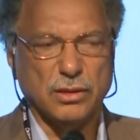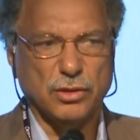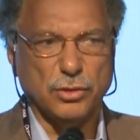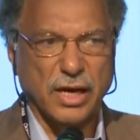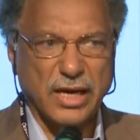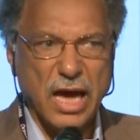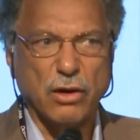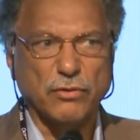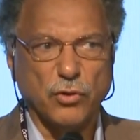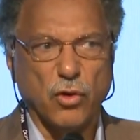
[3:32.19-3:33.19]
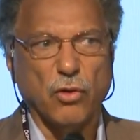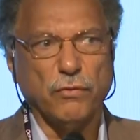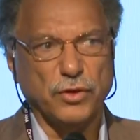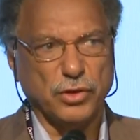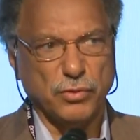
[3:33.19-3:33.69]
to account for all
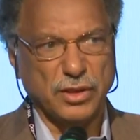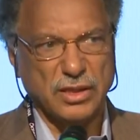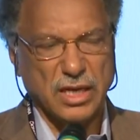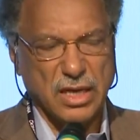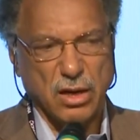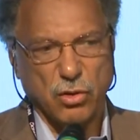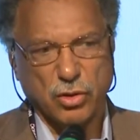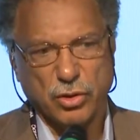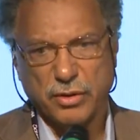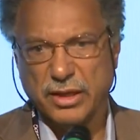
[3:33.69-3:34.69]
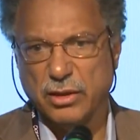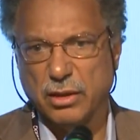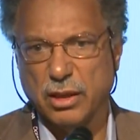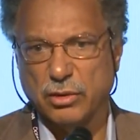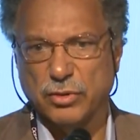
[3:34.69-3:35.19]
fisheries that are occurring in a
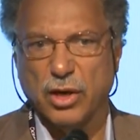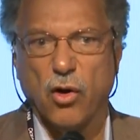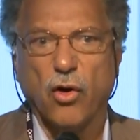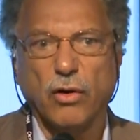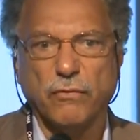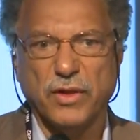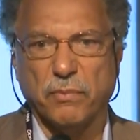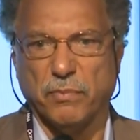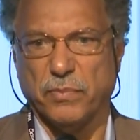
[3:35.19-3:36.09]
country, all of them,